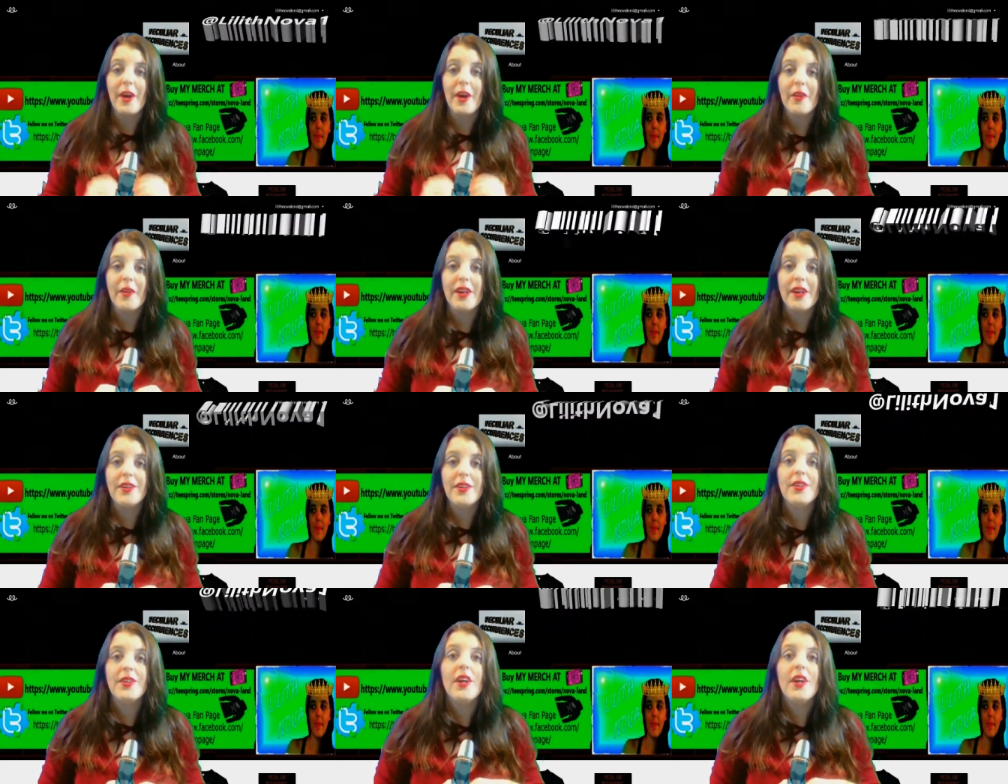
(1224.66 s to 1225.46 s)

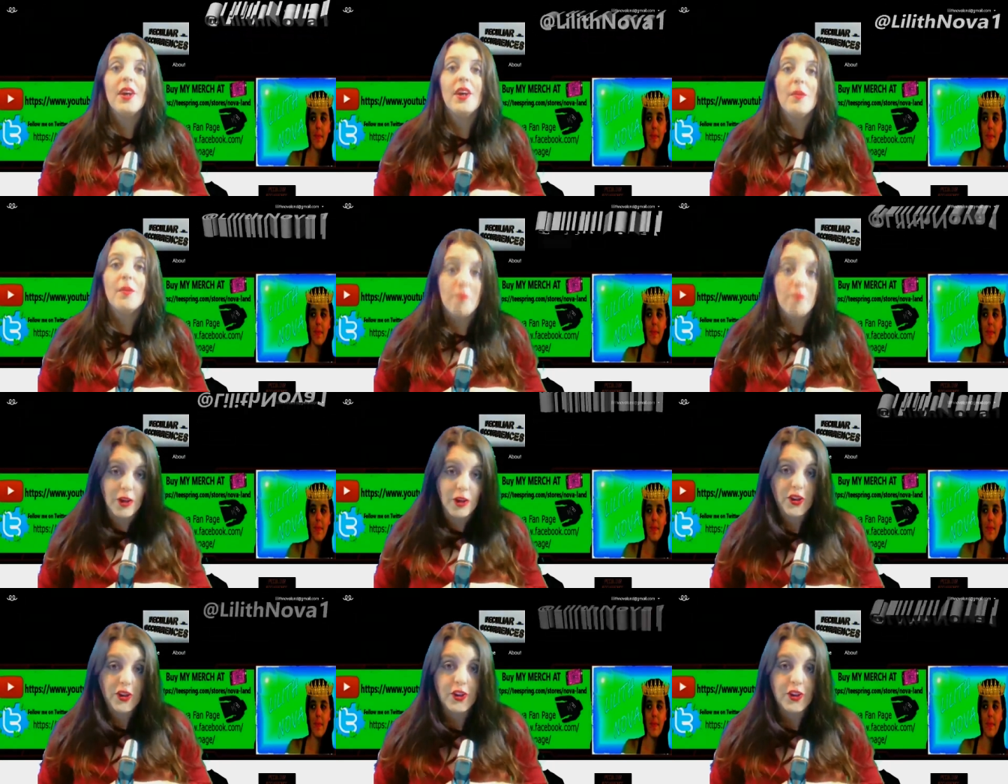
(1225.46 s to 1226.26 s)
Occurrence
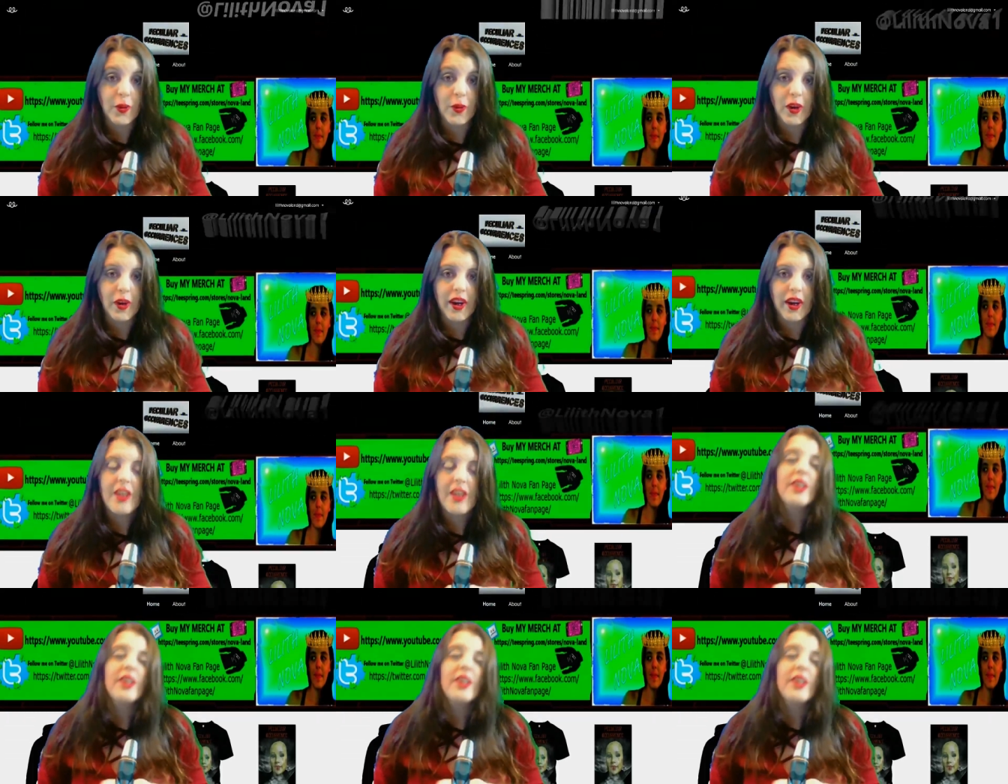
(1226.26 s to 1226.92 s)
merch store.